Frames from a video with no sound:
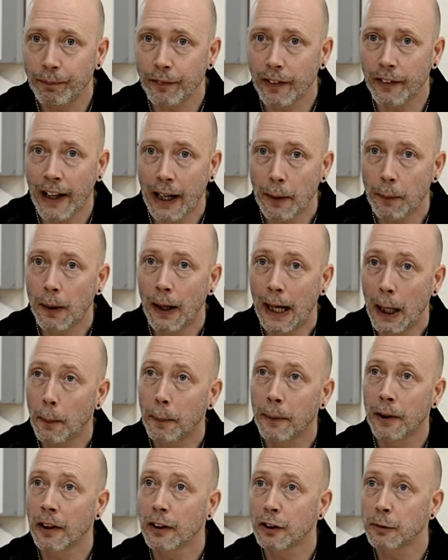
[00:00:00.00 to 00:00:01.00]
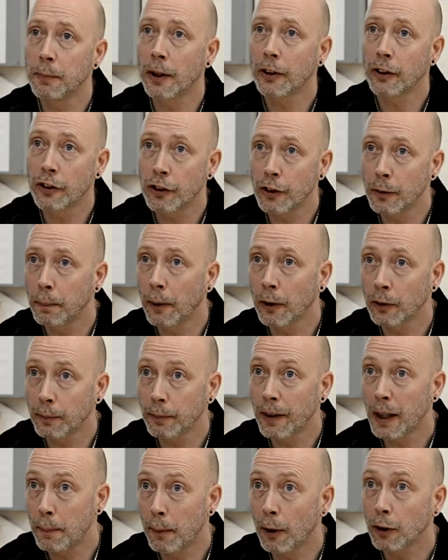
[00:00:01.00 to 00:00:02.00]
they will help you as much as
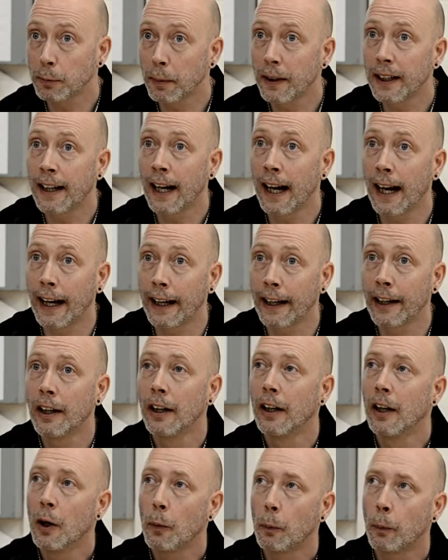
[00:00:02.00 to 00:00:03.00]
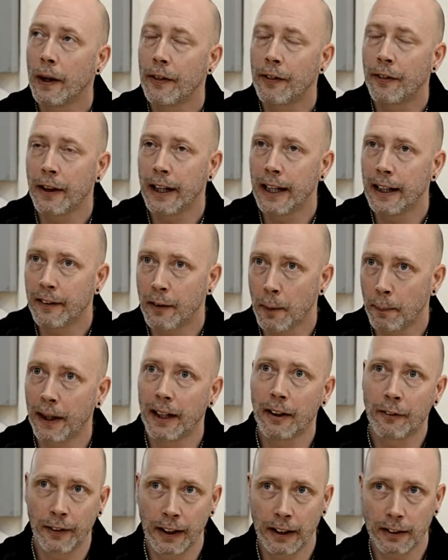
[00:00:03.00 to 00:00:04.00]
they possibly can with the
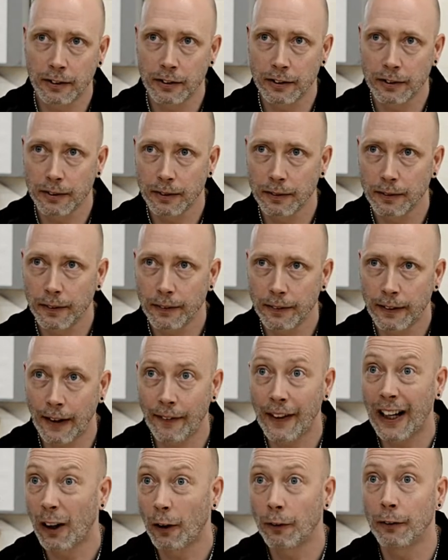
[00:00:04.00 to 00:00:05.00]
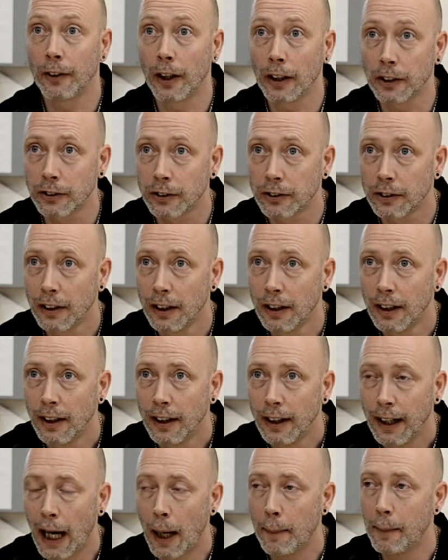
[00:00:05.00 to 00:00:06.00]
benefits that they offer us.
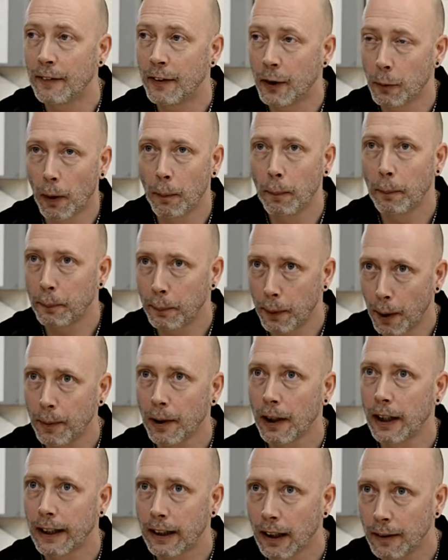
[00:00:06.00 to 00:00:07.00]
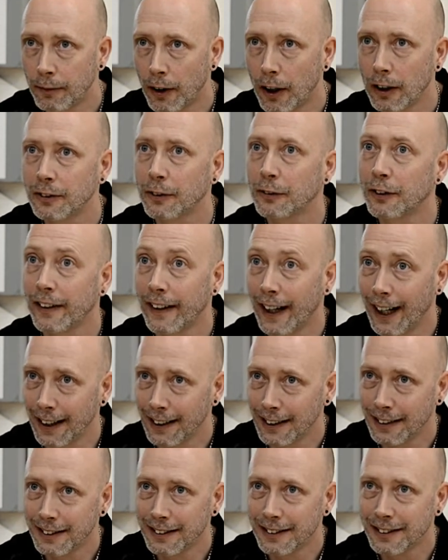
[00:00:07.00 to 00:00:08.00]
And if you want proper legal advice to do that,
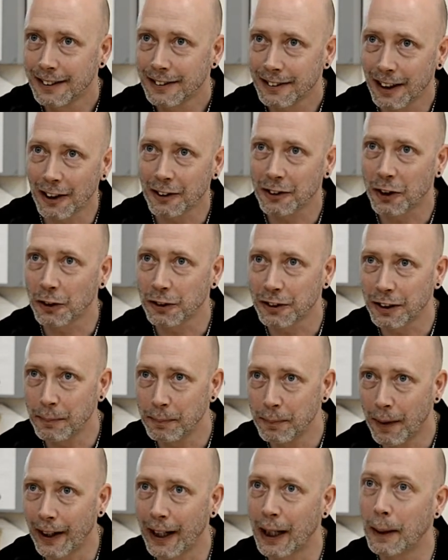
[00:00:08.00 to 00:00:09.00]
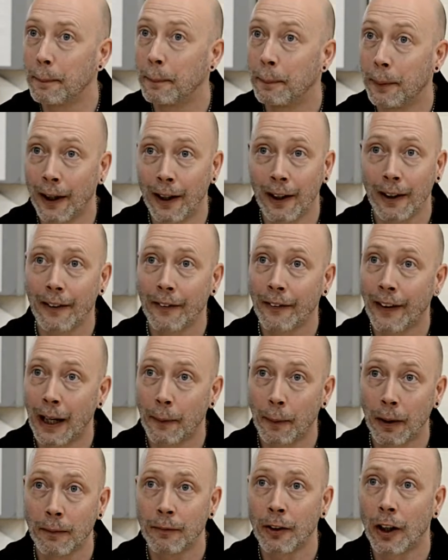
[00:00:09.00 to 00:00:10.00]
that's costing money, but they
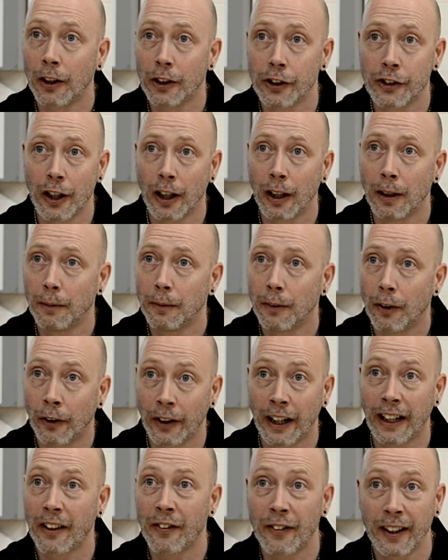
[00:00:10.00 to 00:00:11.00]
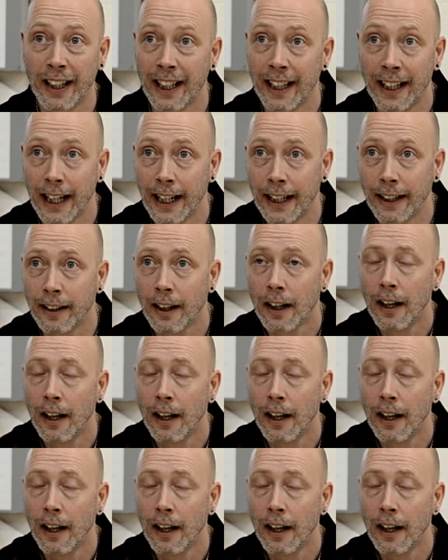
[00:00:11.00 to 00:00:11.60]
will advise you on anything you need.